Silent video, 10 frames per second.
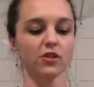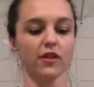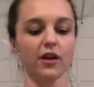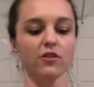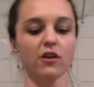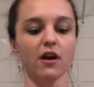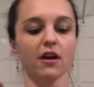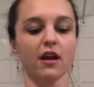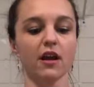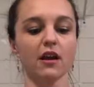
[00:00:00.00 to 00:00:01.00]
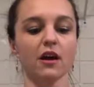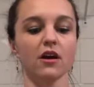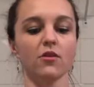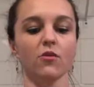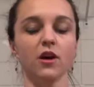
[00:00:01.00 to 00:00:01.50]
so that you're not getting an
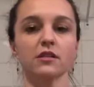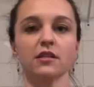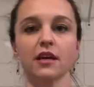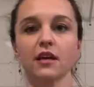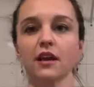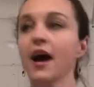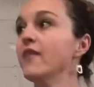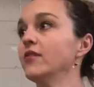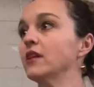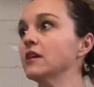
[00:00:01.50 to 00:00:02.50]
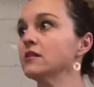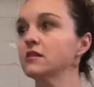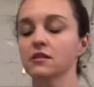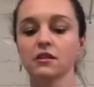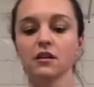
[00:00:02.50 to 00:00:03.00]
unwanted
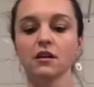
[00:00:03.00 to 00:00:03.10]
heaviness